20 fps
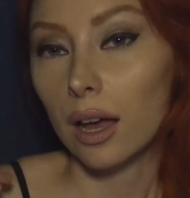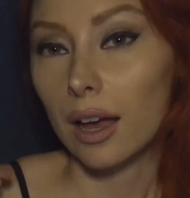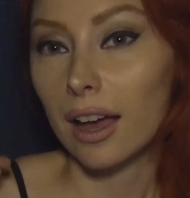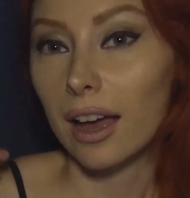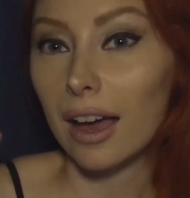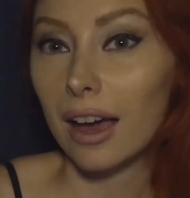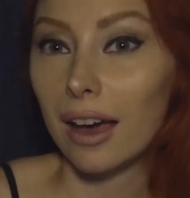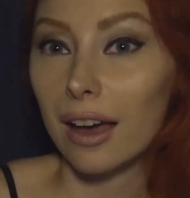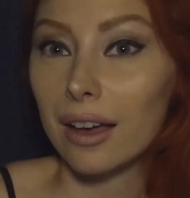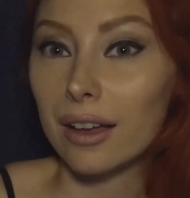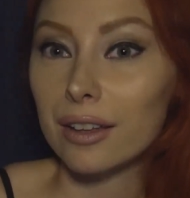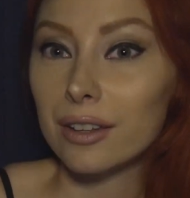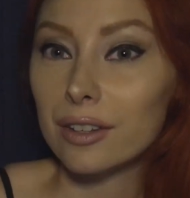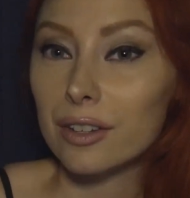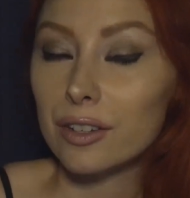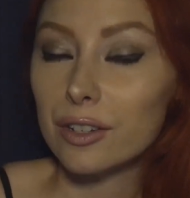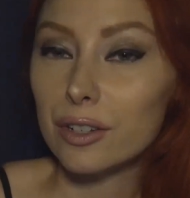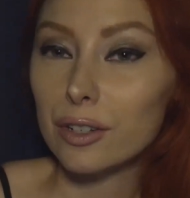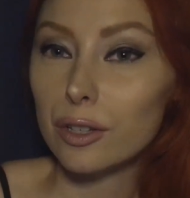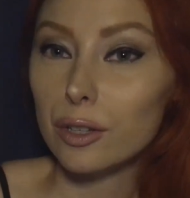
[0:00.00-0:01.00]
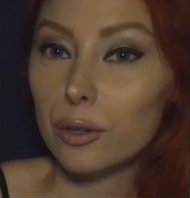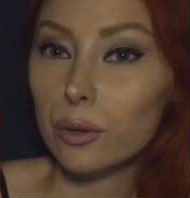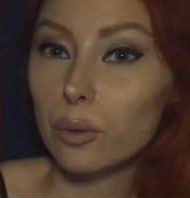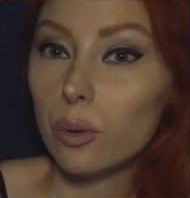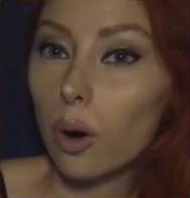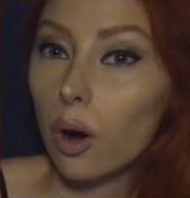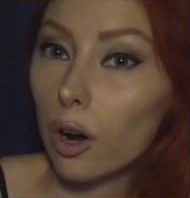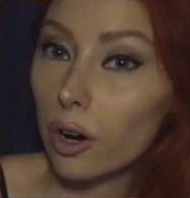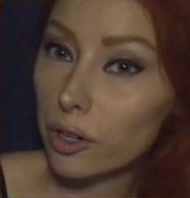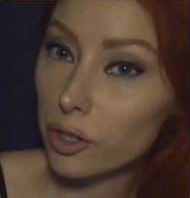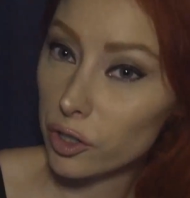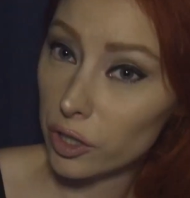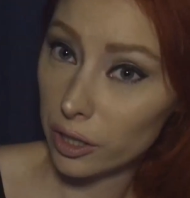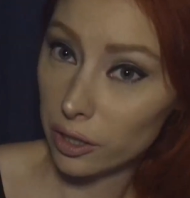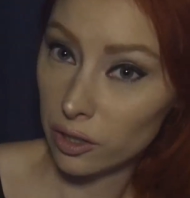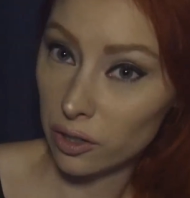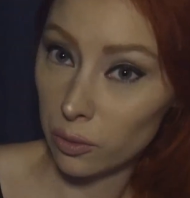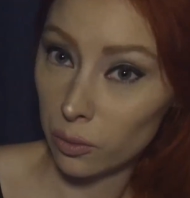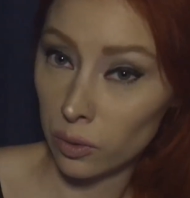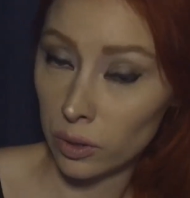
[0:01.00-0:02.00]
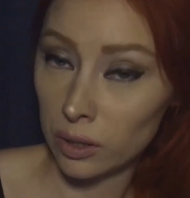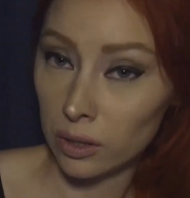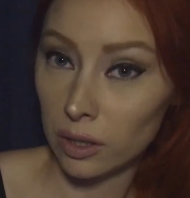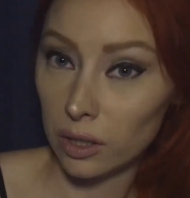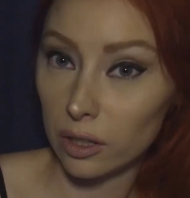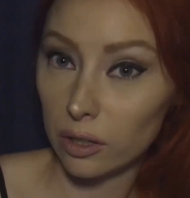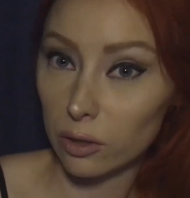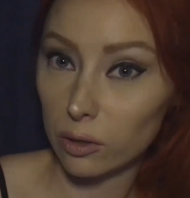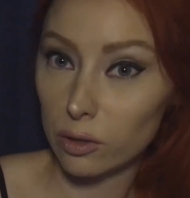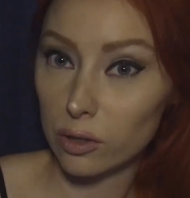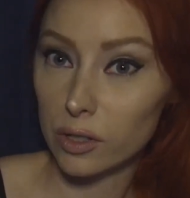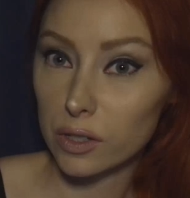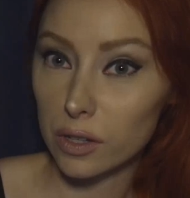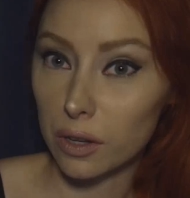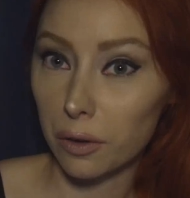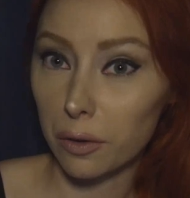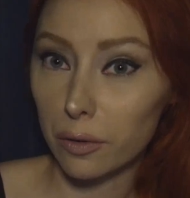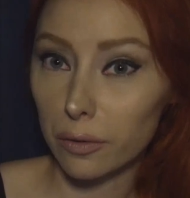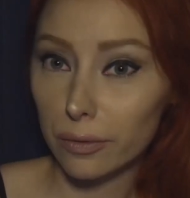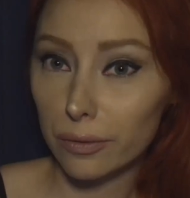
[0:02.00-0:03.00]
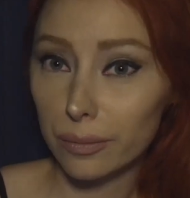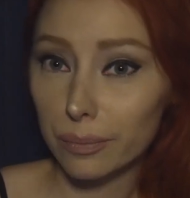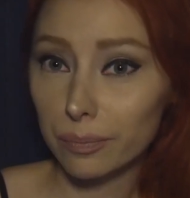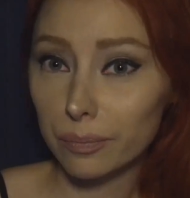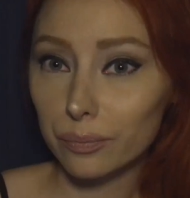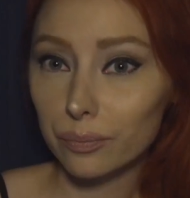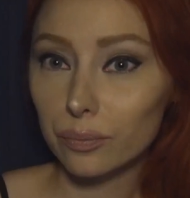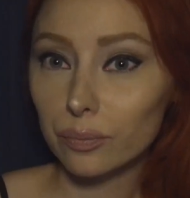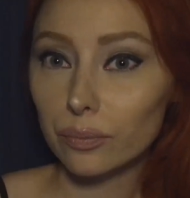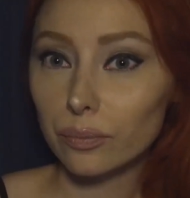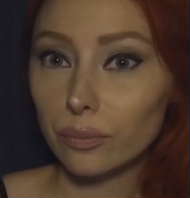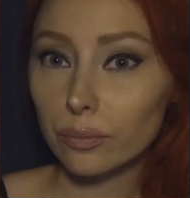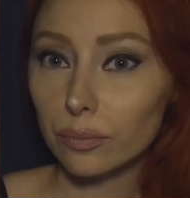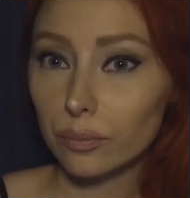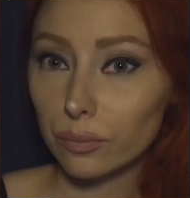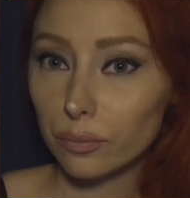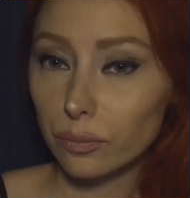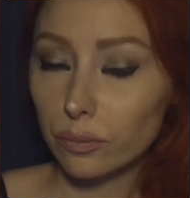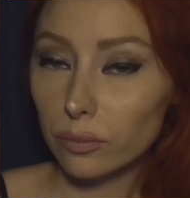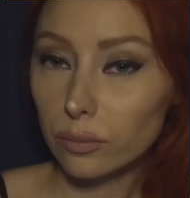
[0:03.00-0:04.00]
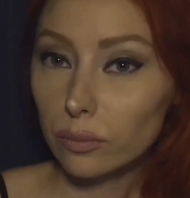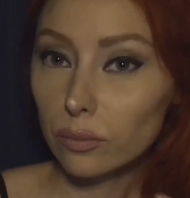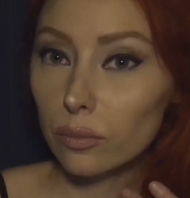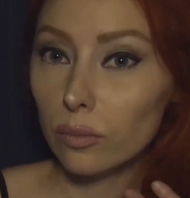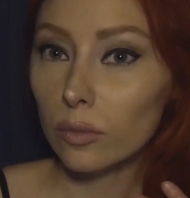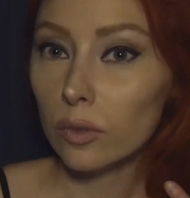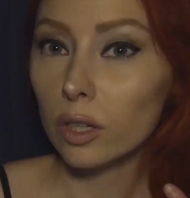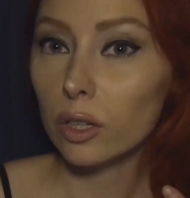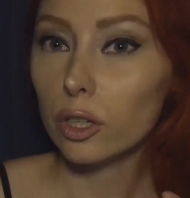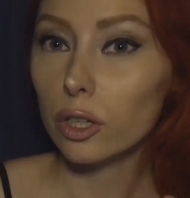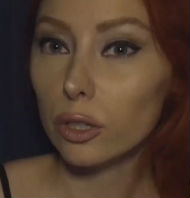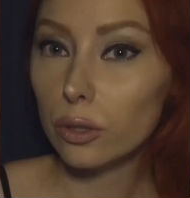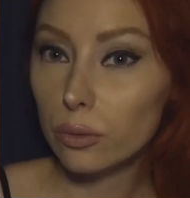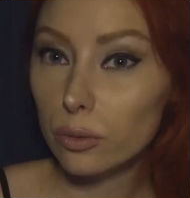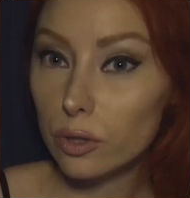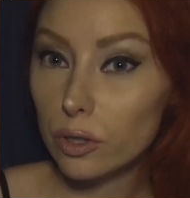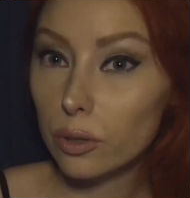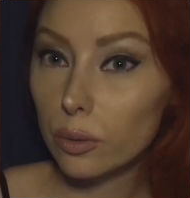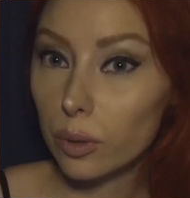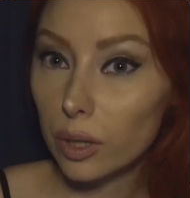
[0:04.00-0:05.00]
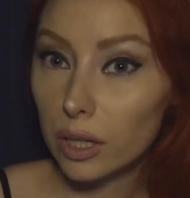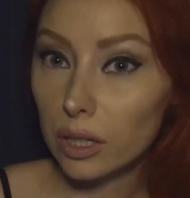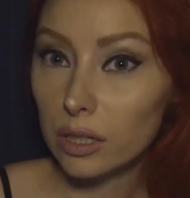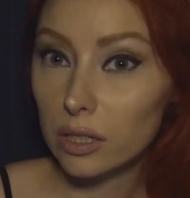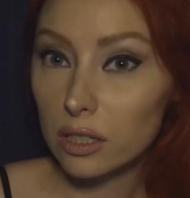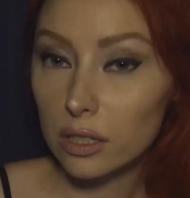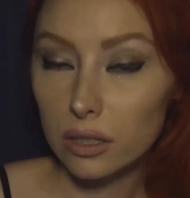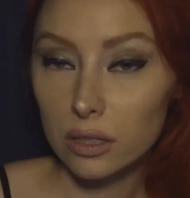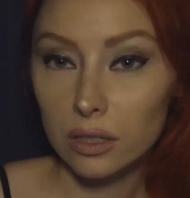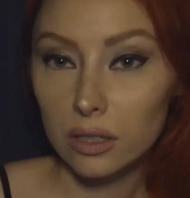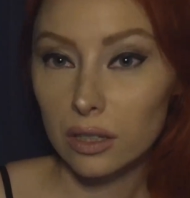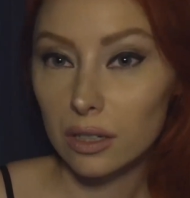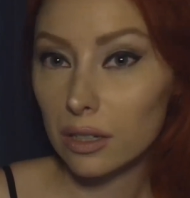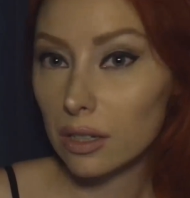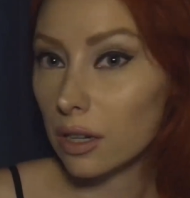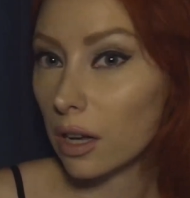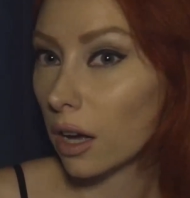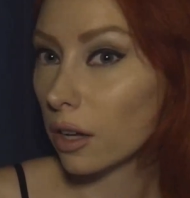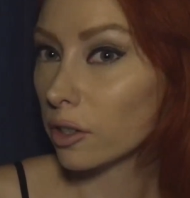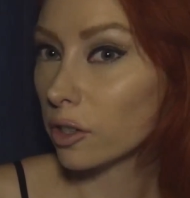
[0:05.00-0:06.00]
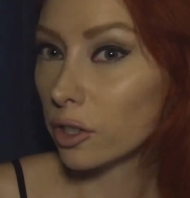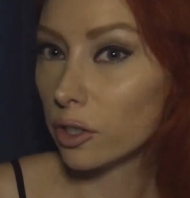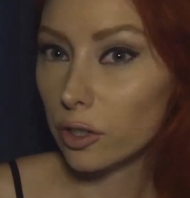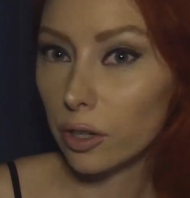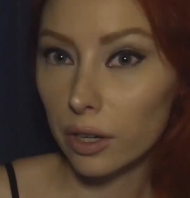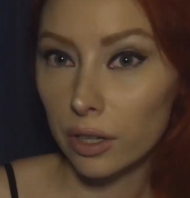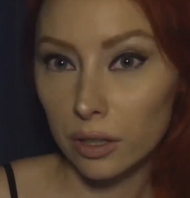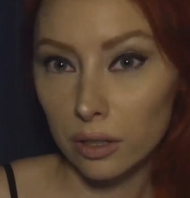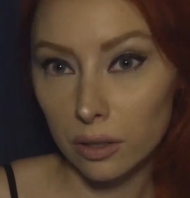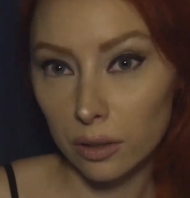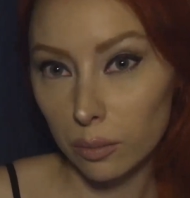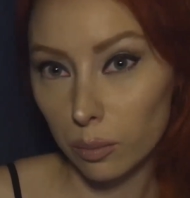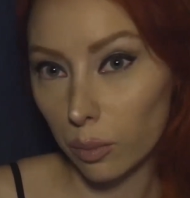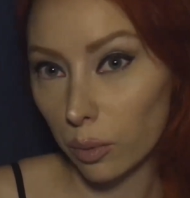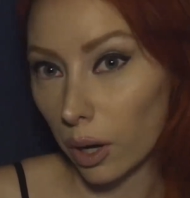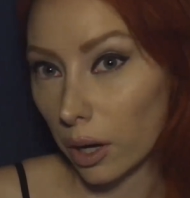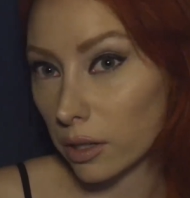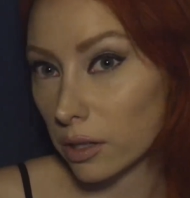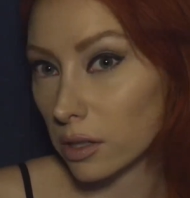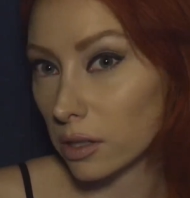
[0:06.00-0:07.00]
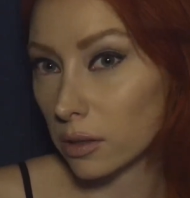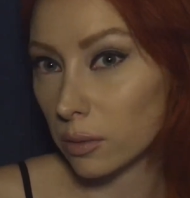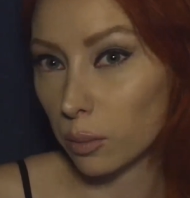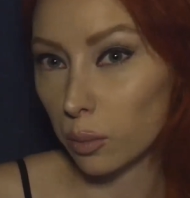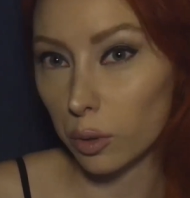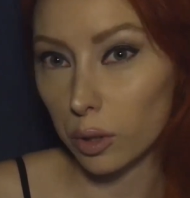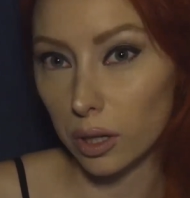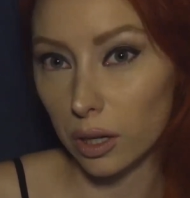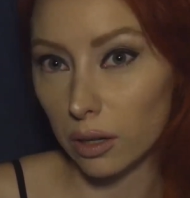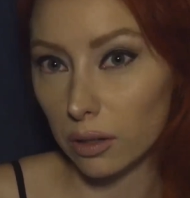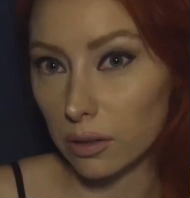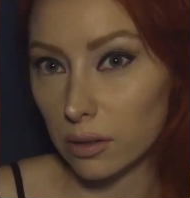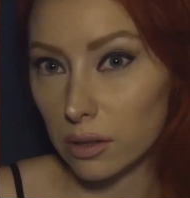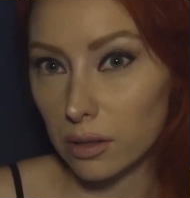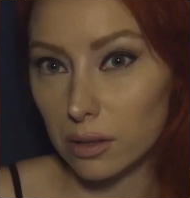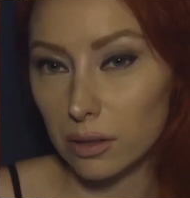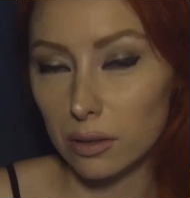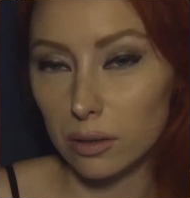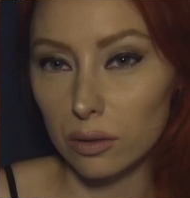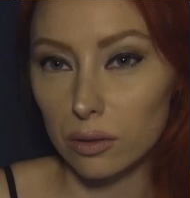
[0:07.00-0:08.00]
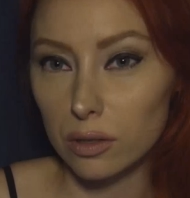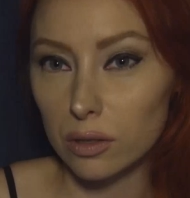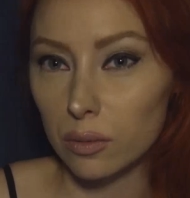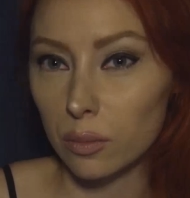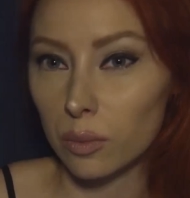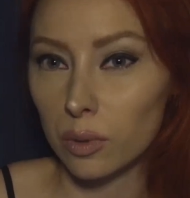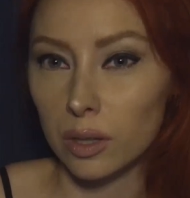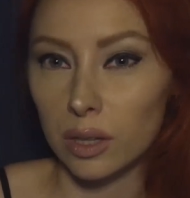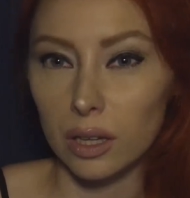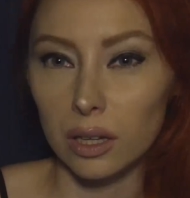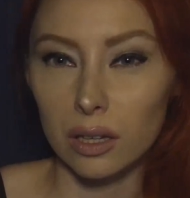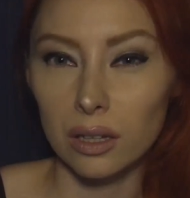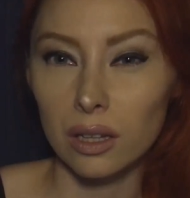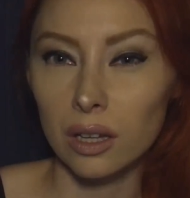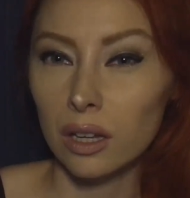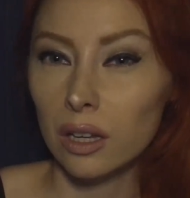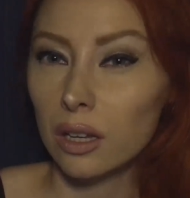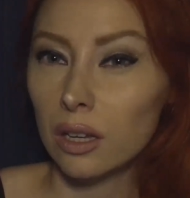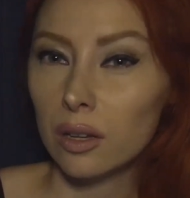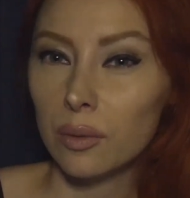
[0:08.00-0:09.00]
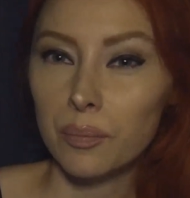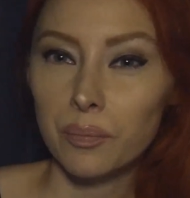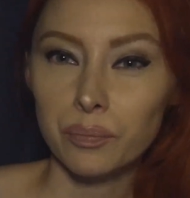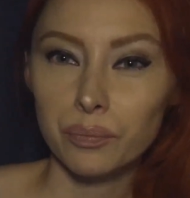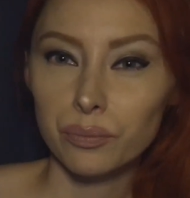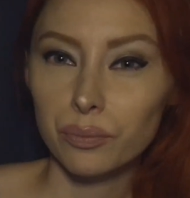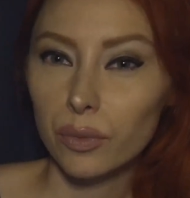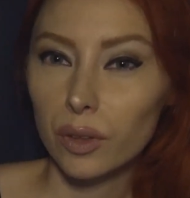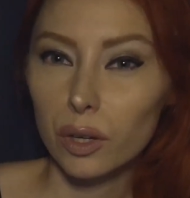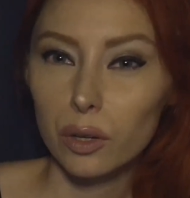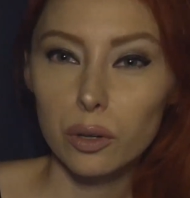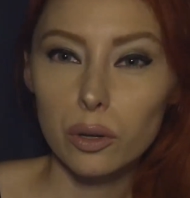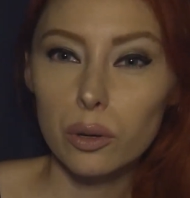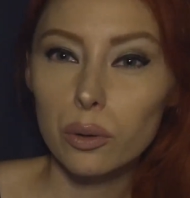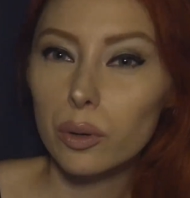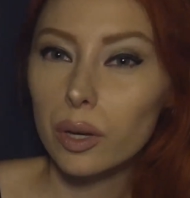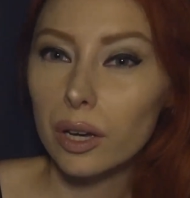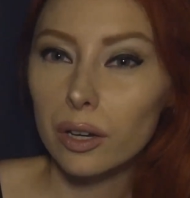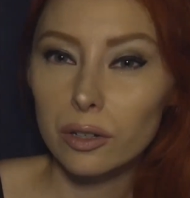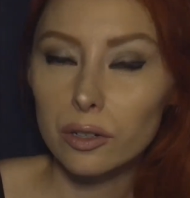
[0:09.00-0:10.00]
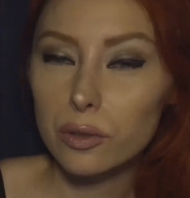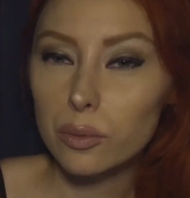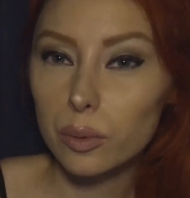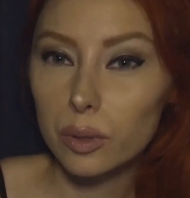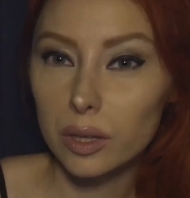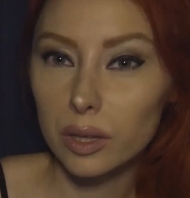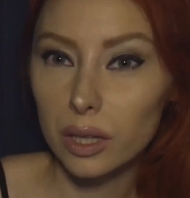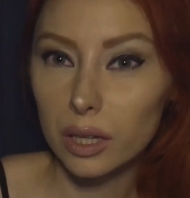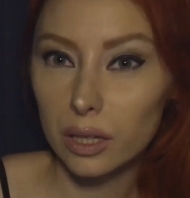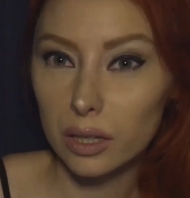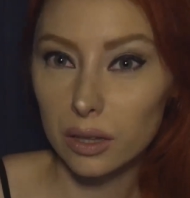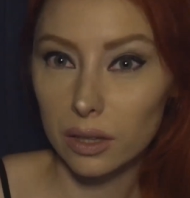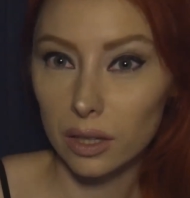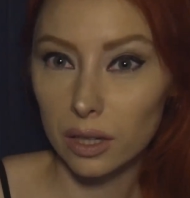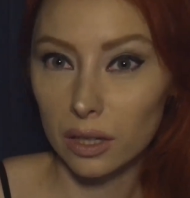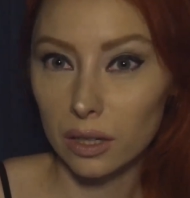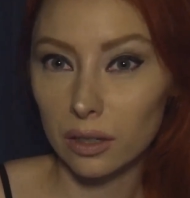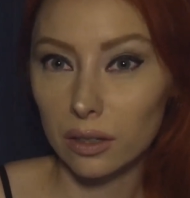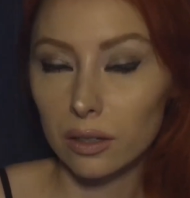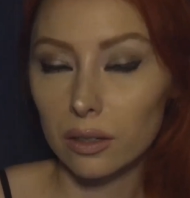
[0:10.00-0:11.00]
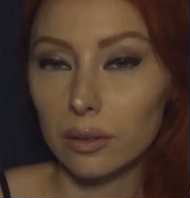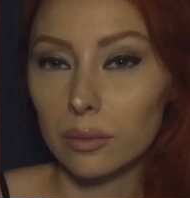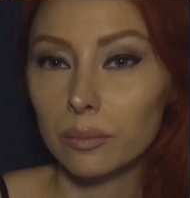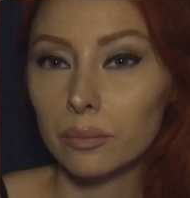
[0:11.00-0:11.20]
and you are genuinely yourself, you do it not to try and impress someone else or someone who cares what they think.